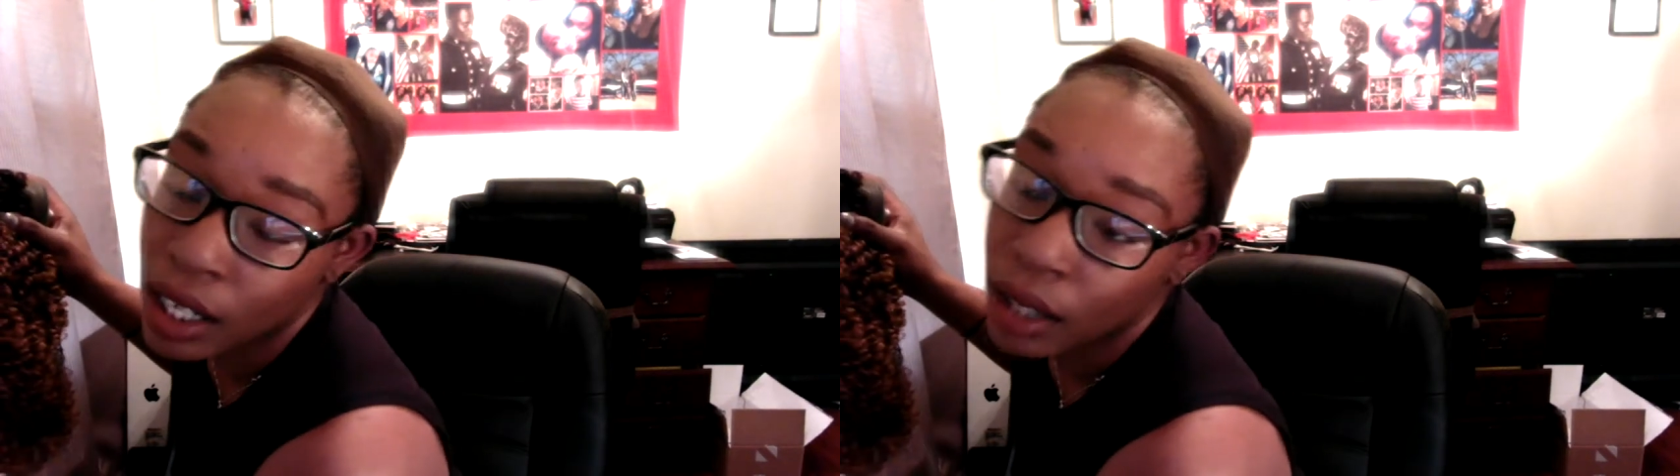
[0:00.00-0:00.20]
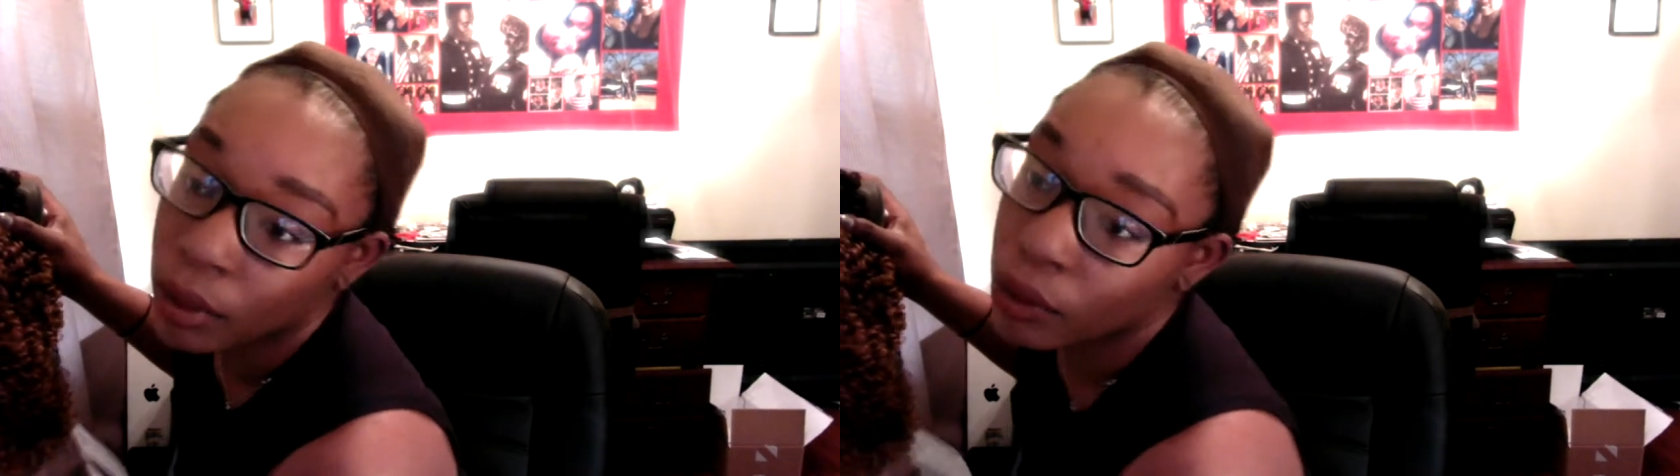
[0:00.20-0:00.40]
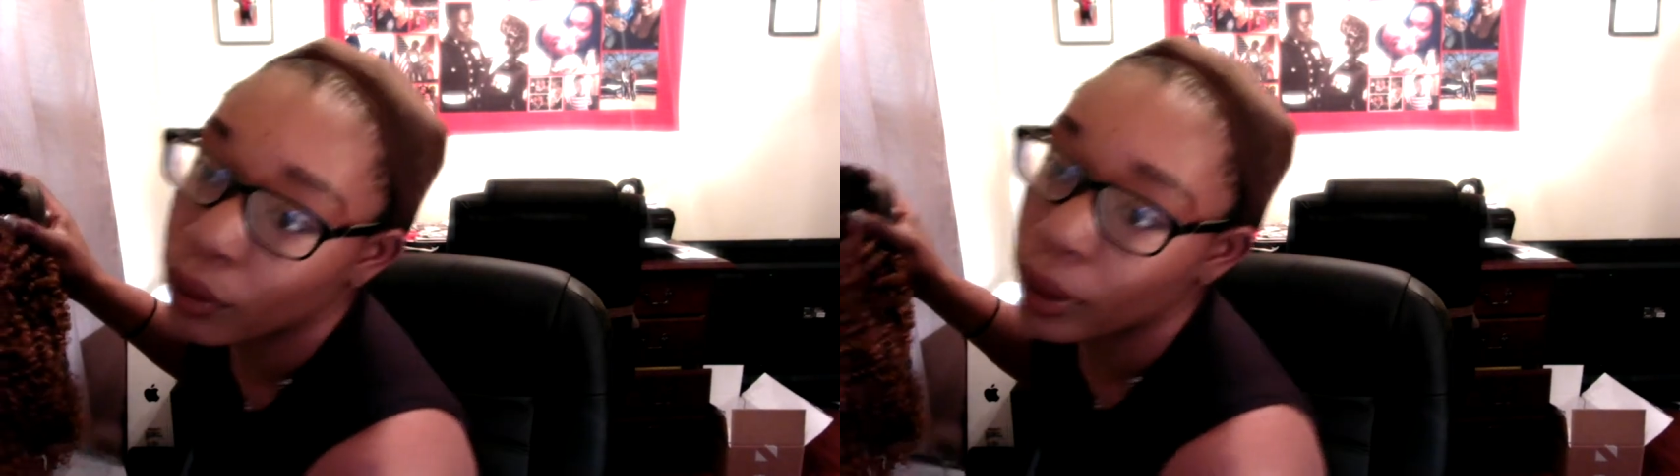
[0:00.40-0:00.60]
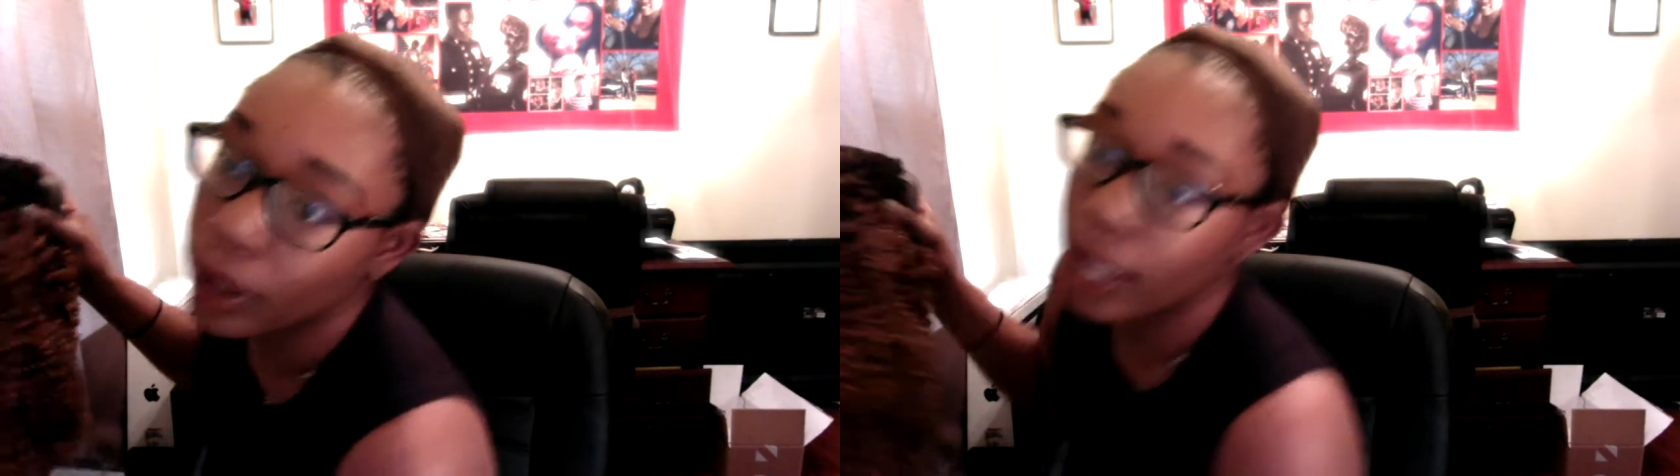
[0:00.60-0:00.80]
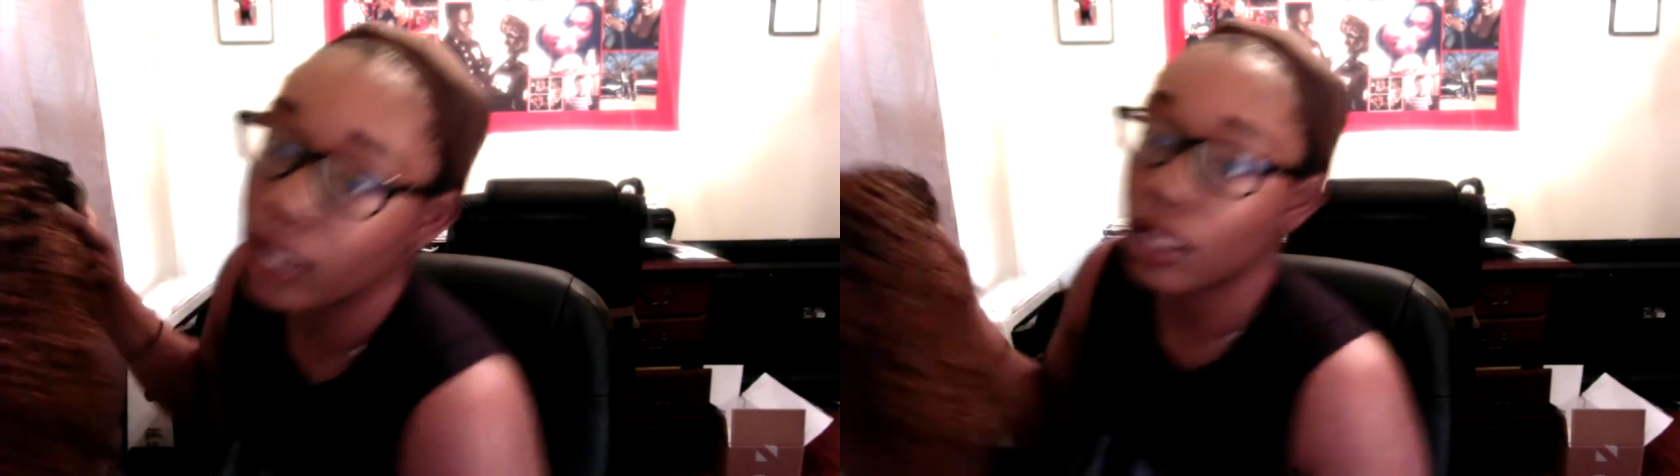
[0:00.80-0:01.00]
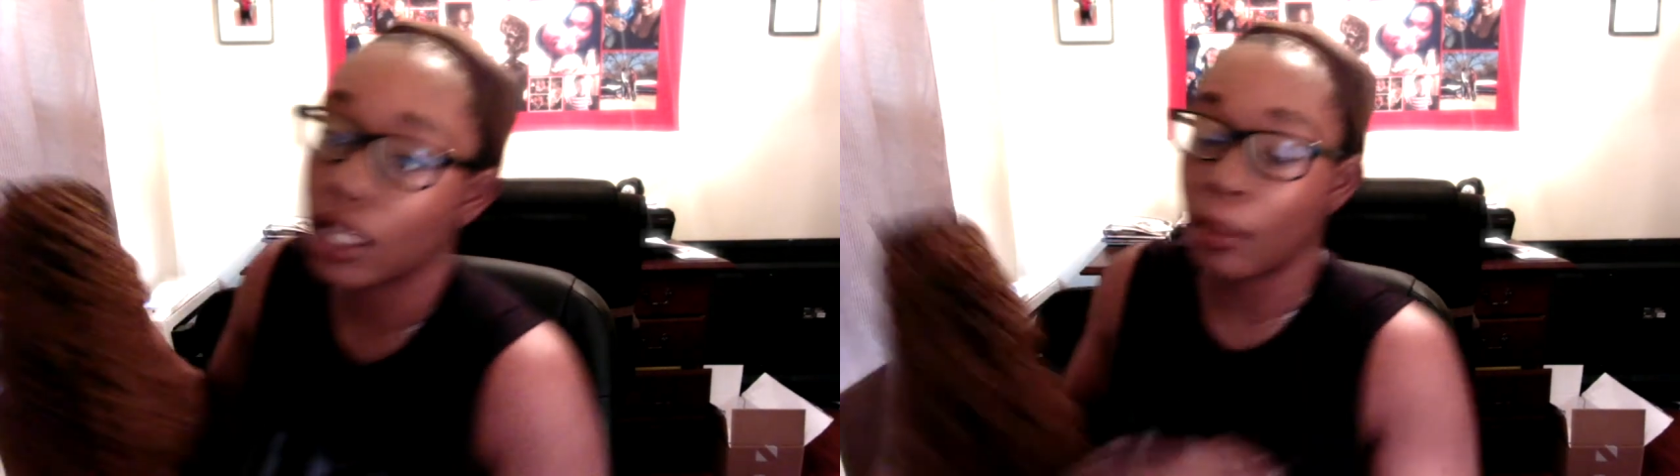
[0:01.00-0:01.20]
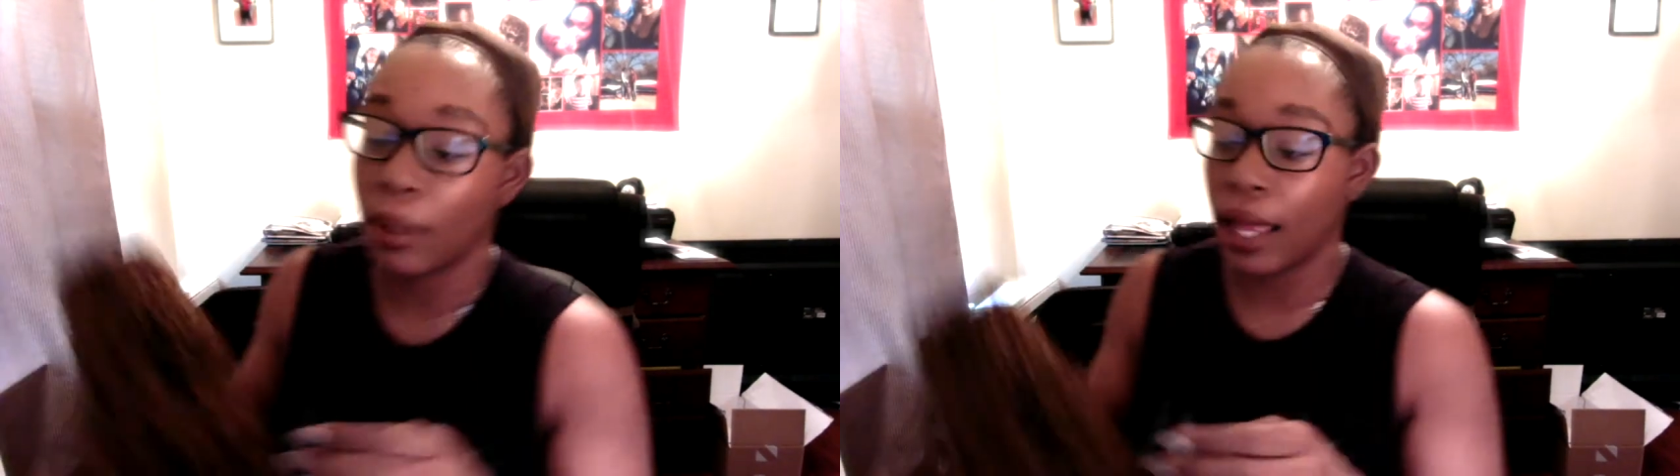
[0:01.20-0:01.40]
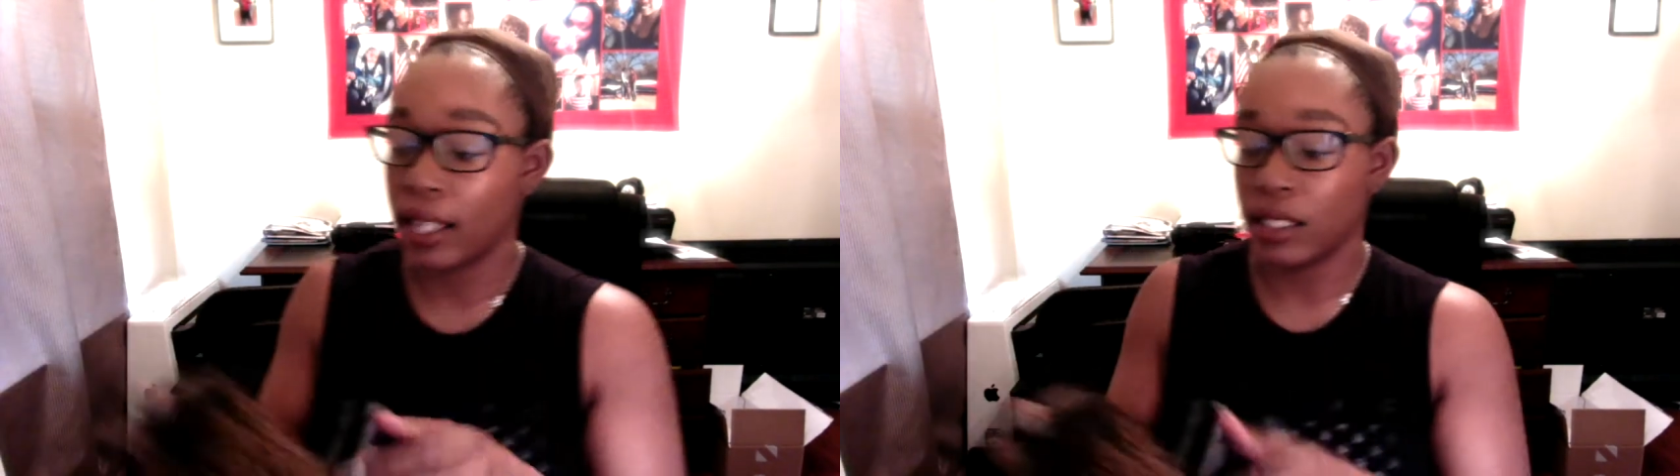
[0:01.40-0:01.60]
before you actually
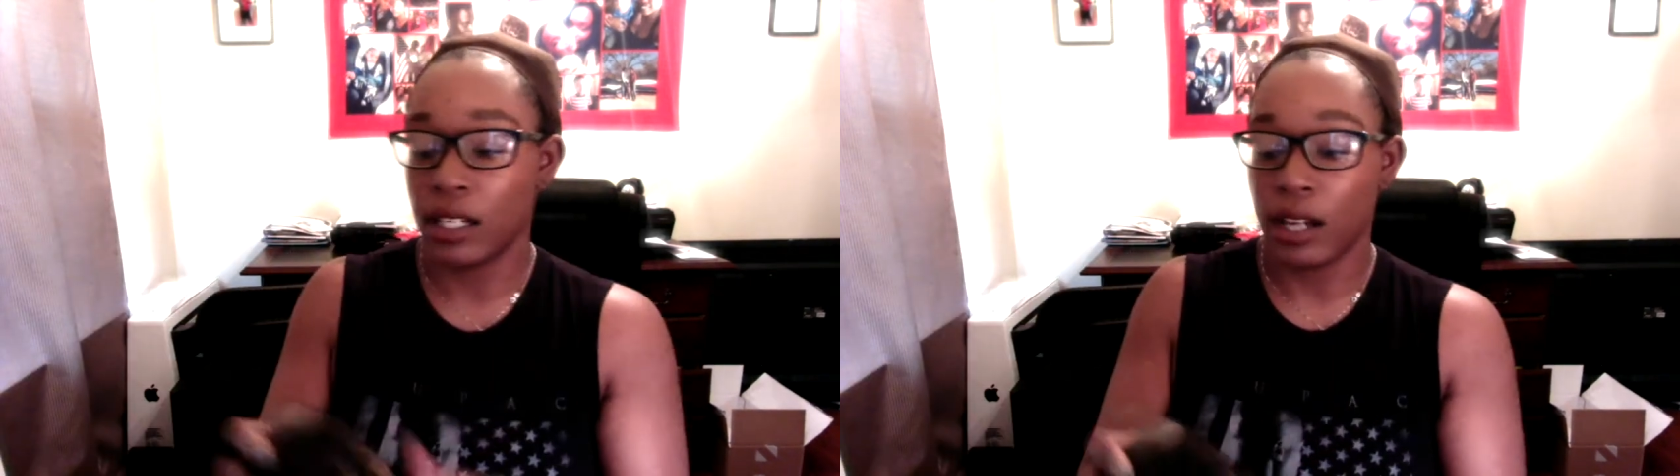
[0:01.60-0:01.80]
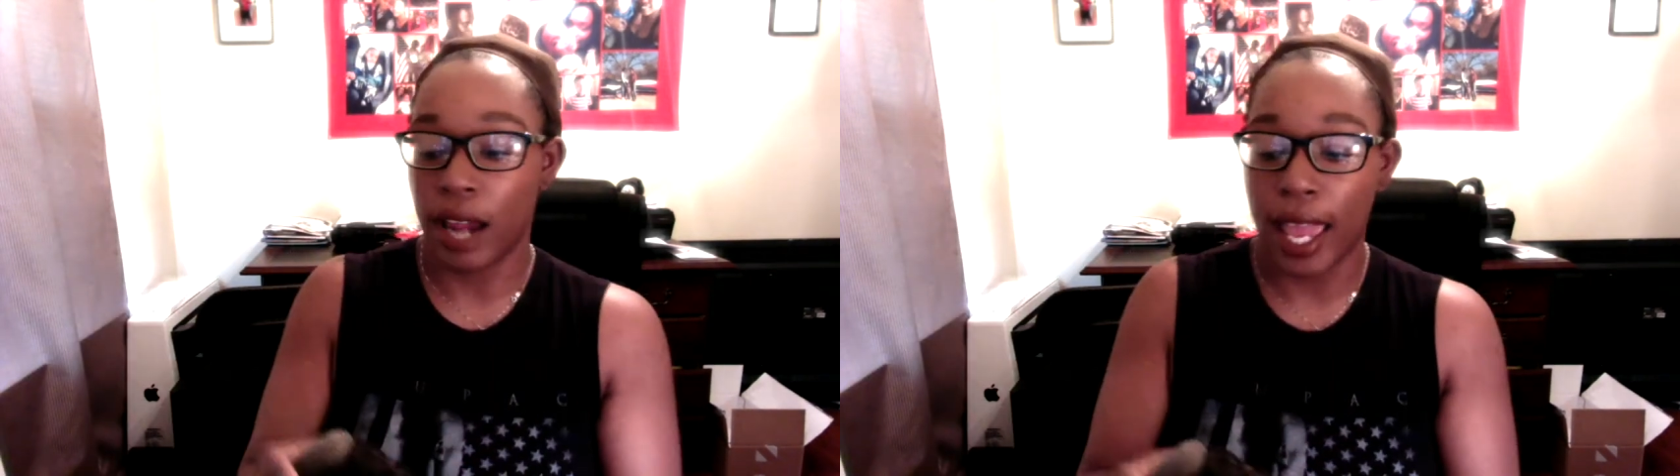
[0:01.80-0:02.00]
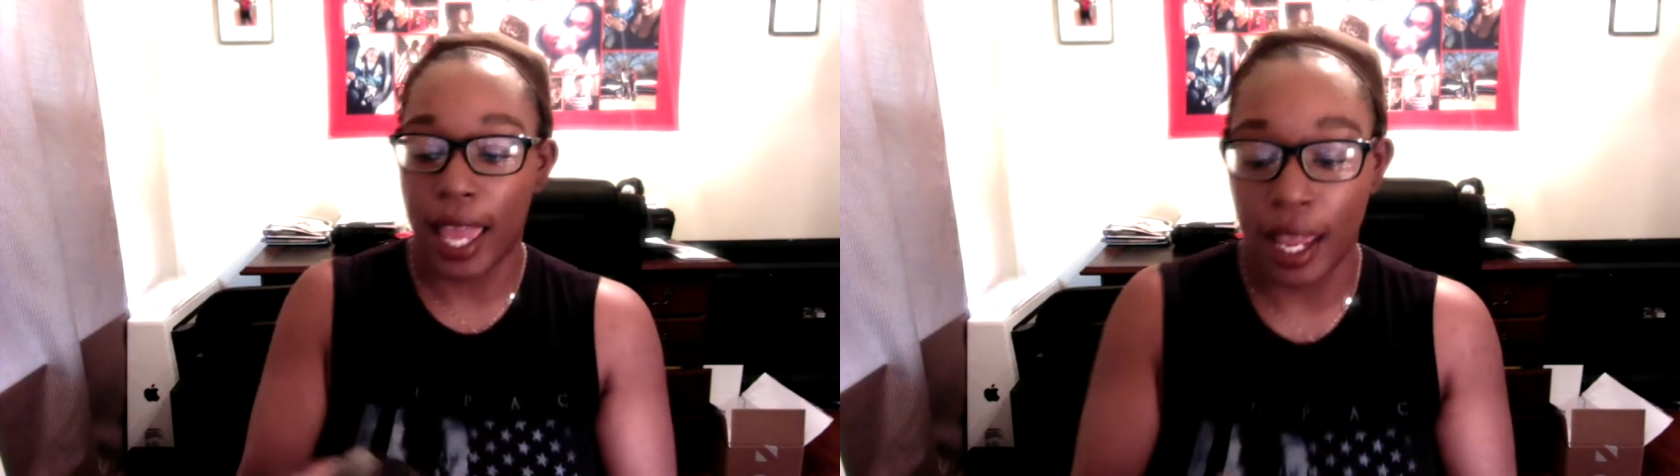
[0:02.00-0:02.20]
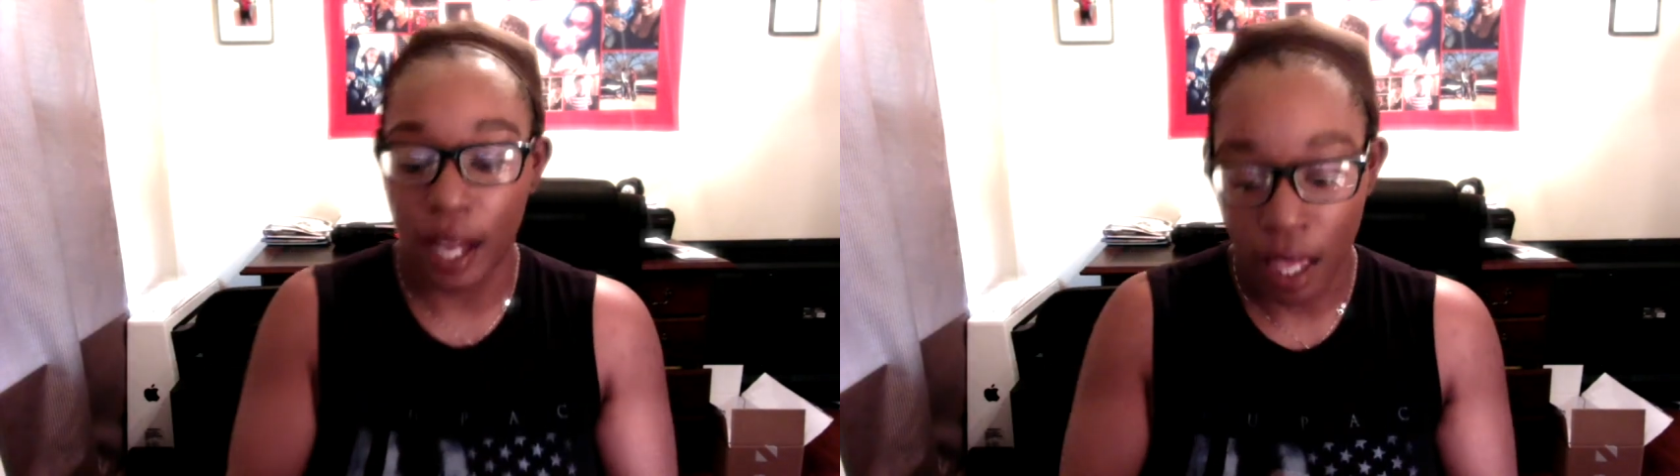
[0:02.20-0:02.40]
apply it to your head.